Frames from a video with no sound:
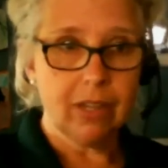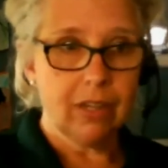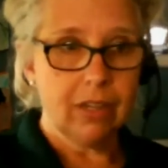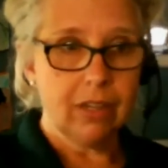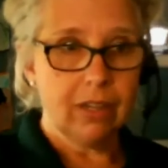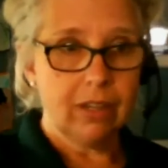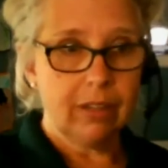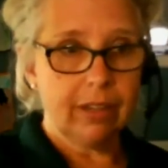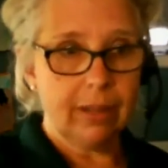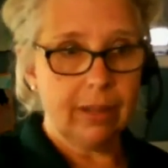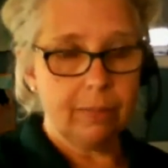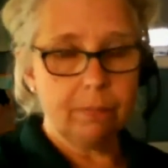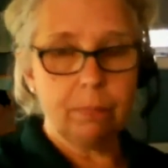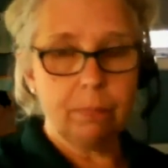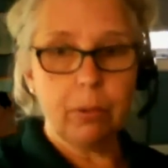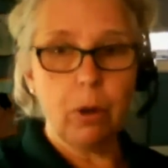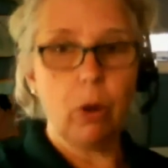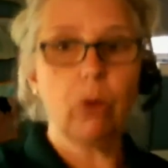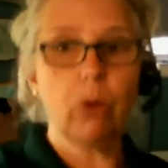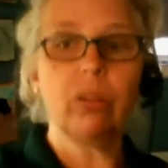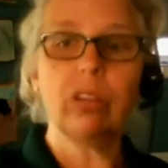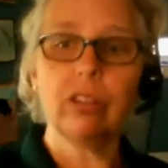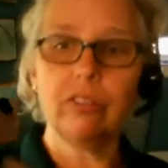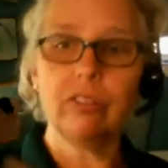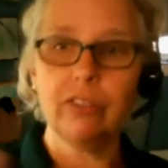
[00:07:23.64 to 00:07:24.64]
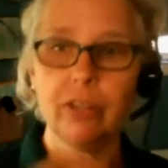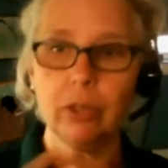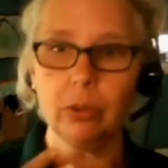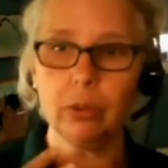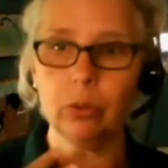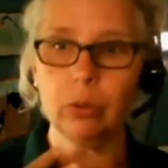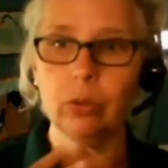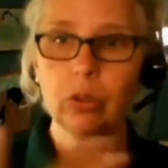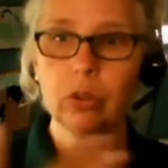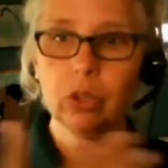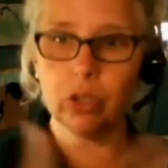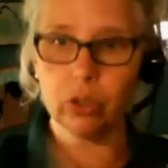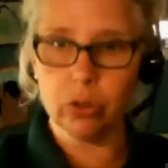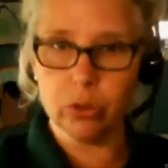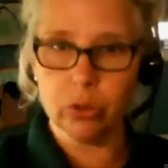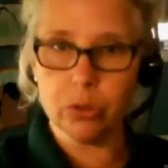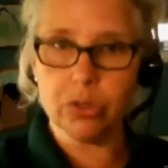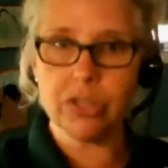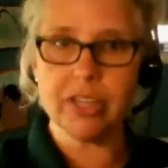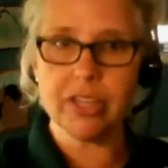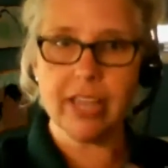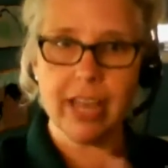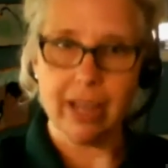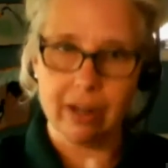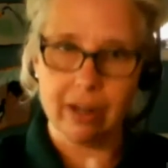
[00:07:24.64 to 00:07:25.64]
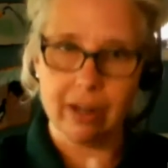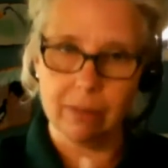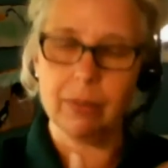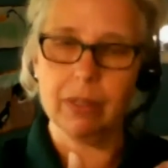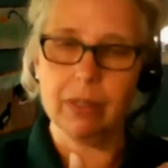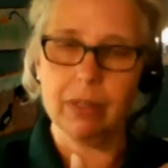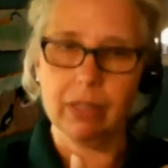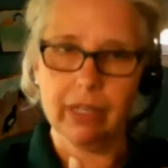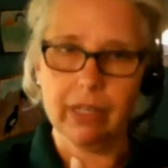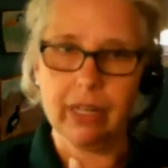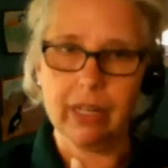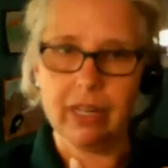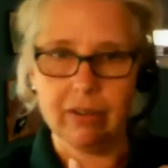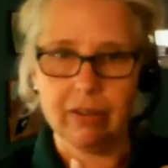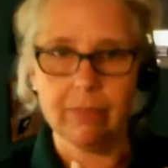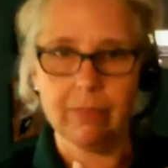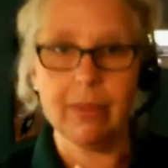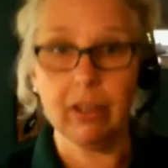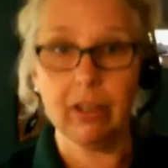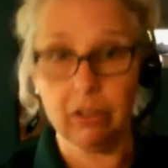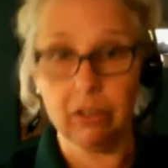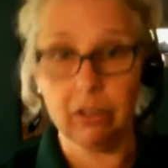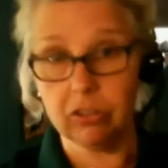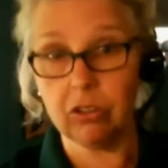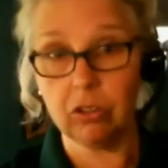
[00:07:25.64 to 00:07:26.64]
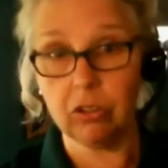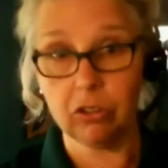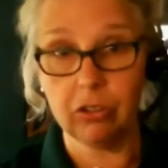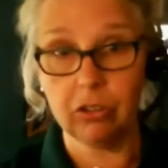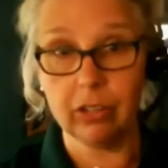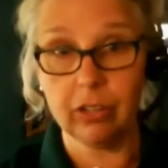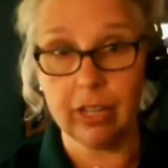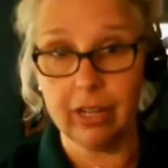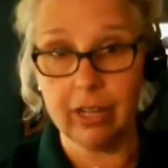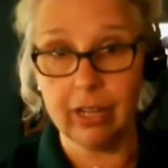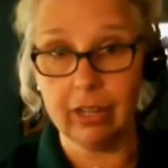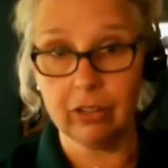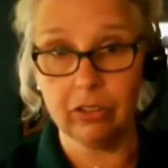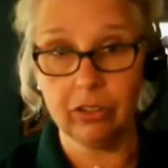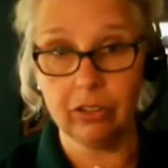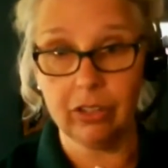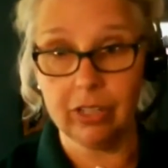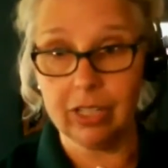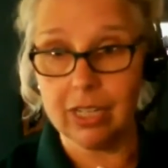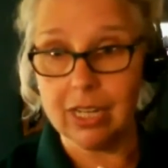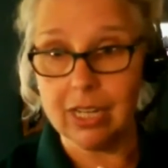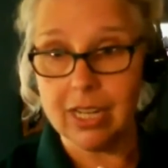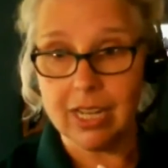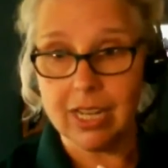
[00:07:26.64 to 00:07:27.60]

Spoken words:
then both of you lose that ability to make a social connection.